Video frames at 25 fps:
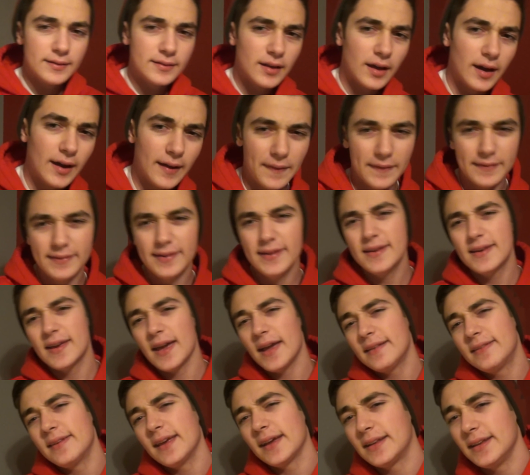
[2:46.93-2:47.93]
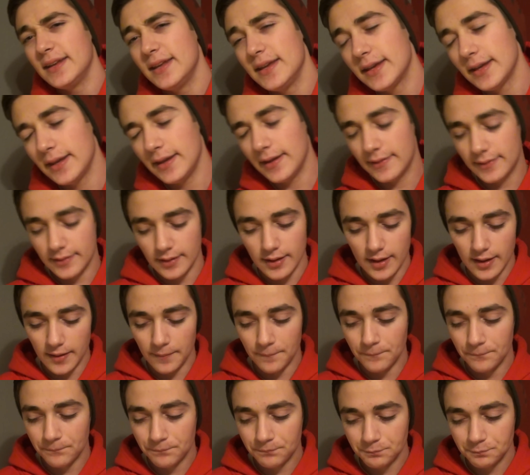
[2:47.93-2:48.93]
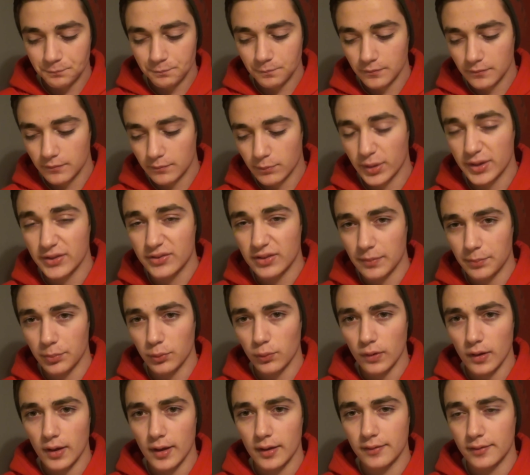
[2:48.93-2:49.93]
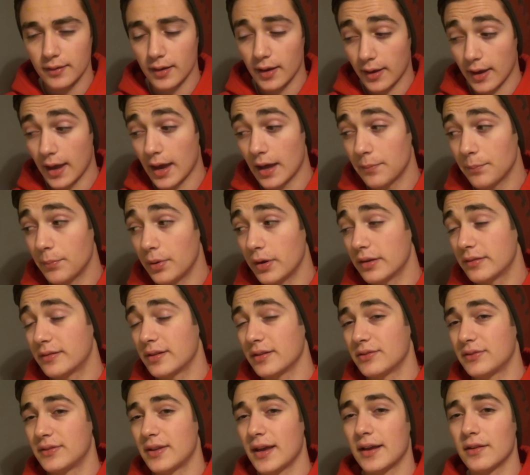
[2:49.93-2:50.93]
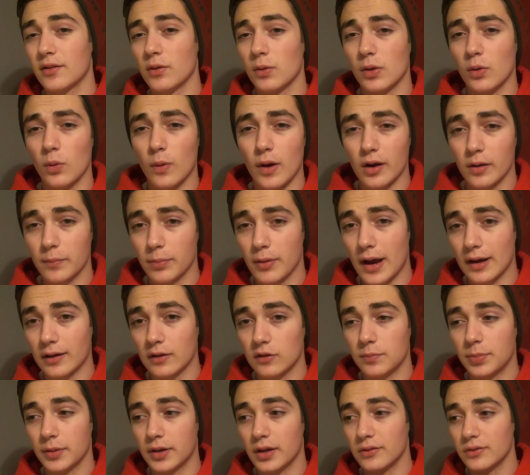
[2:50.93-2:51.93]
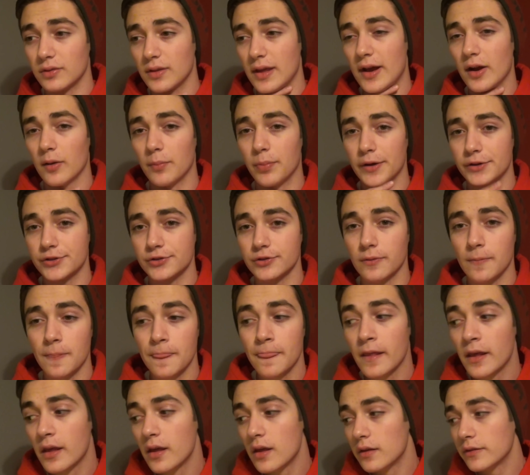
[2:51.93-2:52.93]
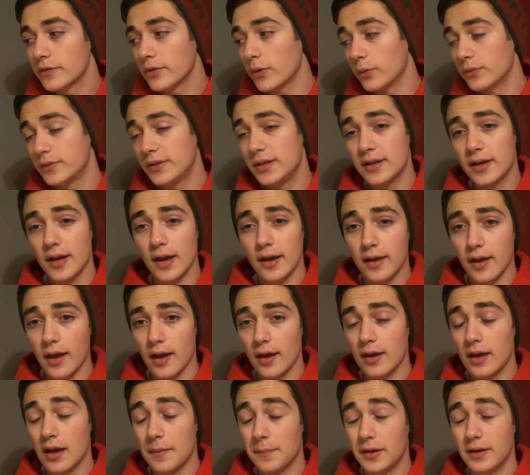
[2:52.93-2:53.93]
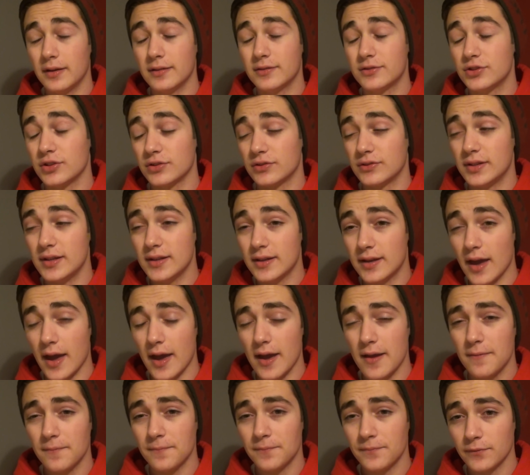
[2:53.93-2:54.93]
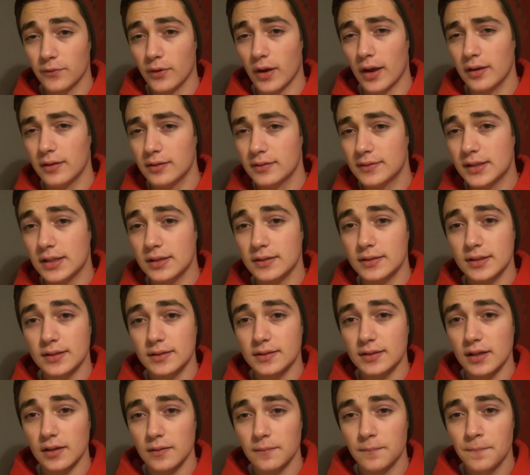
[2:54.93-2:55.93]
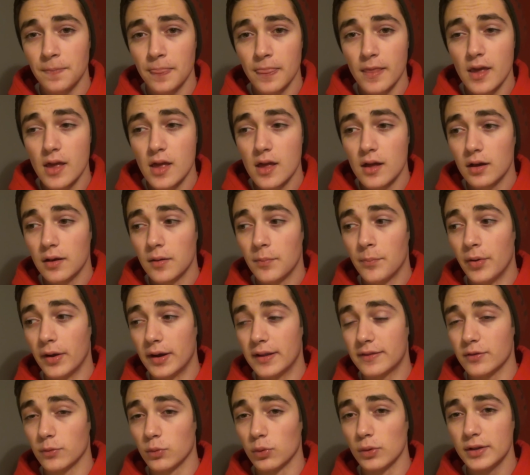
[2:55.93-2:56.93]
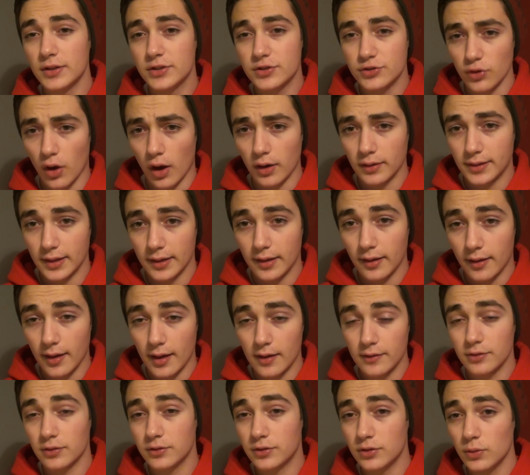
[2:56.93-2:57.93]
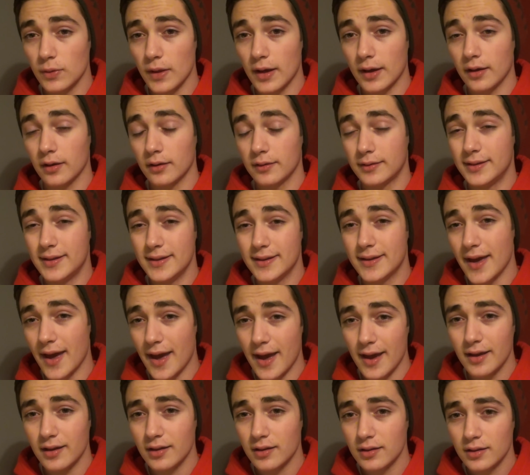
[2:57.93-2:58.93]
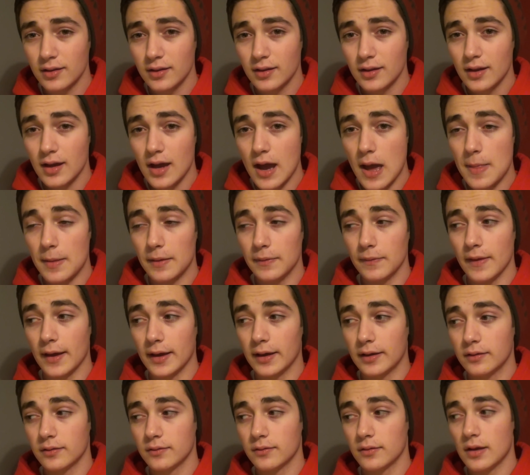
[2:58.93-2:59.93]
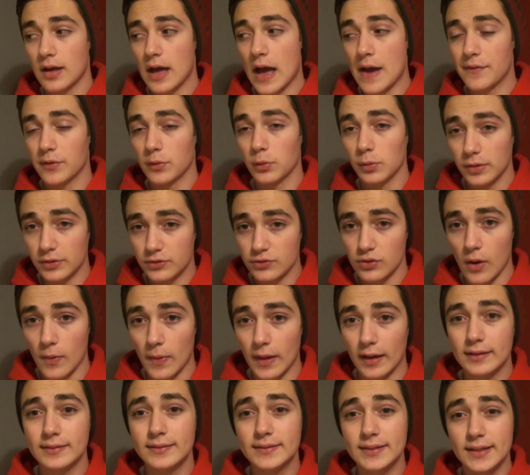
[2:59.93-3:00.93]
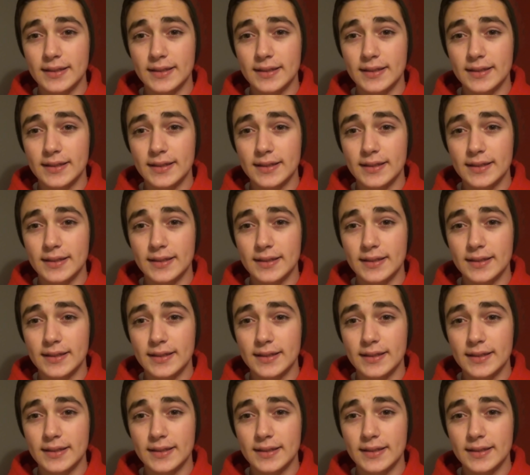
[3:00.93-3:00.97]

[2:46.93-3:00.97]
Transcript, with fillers: uh, the TK technique is um, Pretty simple as again, but it just takes a little lot of practice because of the air pressure. So TKK, I mean, it's just TK, right? But it's a really strong TKK. So do like a TK and then like have it really strong, like,